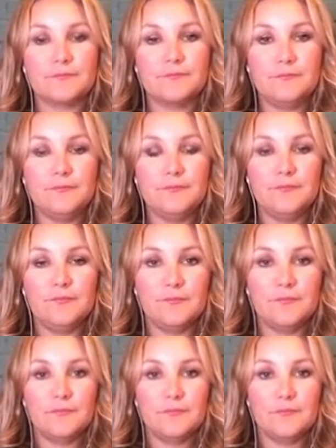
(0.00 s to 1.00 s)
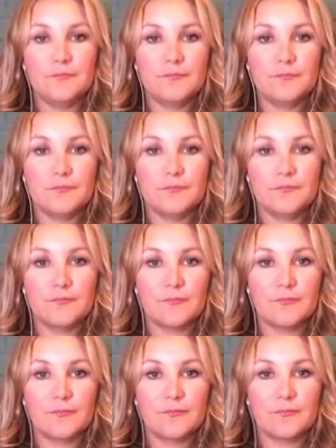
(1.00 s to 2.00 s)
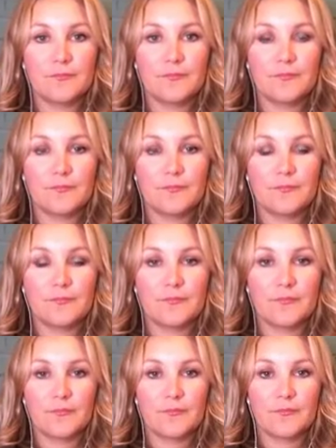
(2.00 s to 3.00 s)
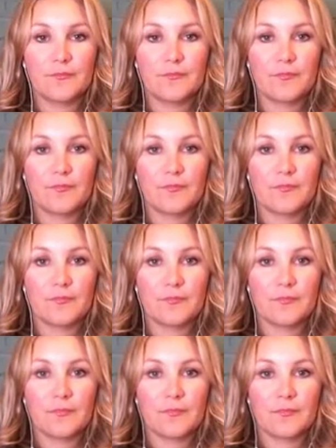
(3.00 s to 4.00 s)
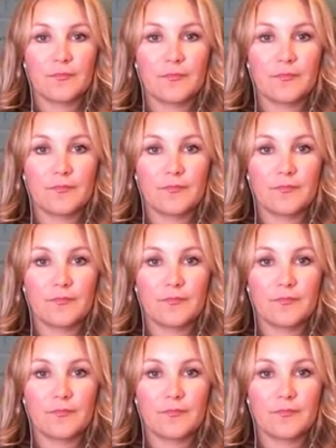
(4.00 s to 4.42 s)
(not speaking)